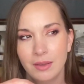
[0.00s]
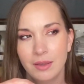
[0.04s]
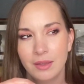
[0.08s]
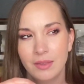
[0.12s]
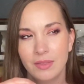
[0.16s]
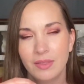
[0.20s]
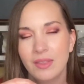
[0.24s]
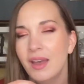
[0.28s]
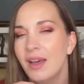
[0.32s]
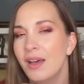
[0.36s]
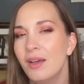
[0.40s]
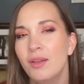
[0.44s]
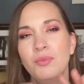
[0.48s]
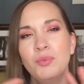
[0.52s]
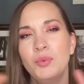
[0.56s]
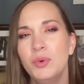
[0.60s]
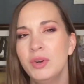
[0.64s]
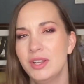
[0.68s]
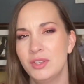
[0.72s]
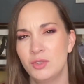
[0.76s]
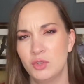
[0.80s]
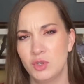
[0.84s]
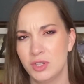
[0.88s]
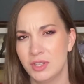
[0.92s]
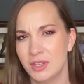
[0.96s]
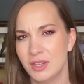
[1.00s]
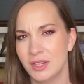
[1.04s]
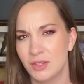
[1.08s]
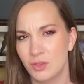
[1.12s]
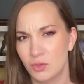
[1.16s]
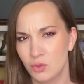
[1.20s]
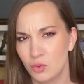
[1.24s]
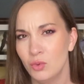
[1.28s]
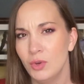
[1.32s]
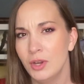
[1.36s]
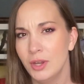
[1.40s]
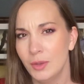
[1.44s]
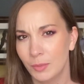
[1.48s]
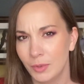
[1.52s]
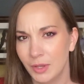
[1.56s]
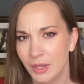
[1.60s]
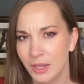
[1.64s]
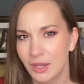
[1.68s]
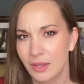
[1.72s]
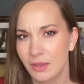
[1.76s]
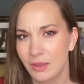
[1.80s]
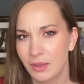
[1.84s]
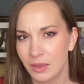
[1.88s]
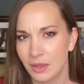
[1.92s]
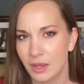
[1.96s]
The e.l.f. one is just
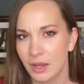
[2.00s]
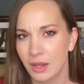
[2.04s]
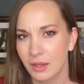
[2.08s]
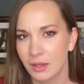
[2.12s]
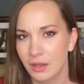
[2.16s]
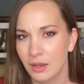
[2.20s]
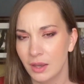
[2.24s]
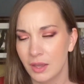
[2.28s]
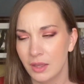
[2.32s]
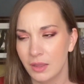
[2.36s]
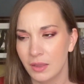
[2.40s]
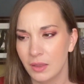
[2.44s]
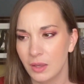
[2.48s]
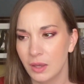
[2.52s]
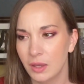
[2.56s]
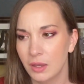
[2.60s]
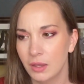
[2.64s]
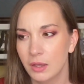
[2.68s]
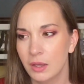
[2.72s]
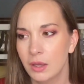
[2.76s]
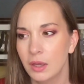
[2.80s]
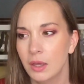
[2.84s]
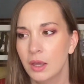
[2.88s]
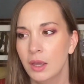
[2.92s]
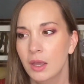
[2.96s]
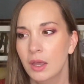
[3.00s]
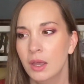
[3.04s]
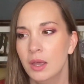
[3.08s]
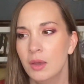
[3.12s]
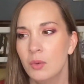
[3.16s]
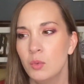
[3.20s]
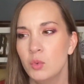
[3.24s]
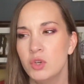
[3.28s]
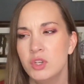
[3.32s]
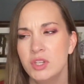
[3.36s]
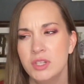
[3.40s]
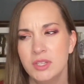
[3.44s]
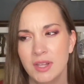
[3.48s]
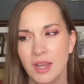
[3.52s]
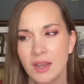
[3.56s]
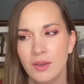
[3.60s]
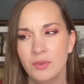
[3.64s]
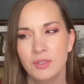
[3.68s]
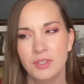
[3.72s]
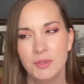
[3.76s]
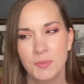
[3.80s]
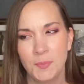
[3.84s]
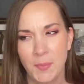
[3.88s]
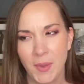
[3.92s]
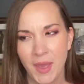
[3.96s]
extremely thick, I think, which
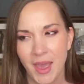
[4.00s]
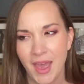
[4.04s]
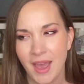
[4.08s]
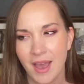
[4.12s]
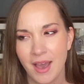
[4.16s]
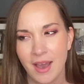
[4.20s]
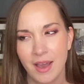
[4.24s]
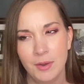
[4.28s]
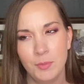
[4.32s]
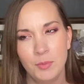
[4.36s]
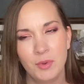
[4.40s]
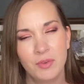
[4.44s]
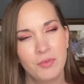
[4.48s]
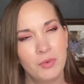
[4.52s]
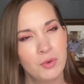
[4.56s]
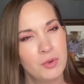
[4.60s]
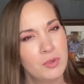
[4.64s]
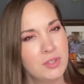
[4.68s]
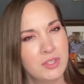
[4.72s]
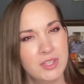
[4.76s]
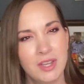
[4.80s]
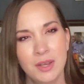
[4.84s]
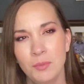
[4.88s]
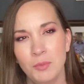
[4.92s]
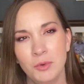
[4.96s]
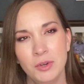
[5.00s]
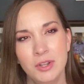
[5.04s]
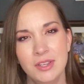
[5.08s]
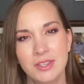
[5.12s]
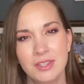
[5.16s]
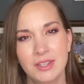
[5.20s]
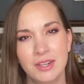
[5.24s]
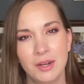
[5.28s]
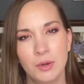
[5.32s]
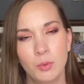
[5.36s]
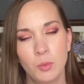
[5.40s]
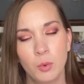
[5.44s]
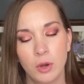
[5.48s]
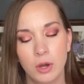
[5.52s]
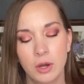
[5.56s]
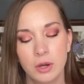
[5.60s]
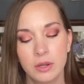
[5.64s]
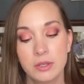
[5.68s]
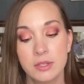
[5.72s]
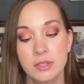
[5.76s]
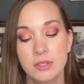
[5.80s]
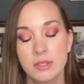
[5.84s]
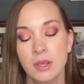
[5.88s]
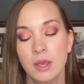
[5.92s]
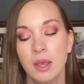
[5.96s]
sounds bad, but for some reason it
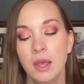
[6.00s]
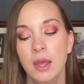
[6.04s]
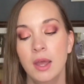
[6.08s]
works.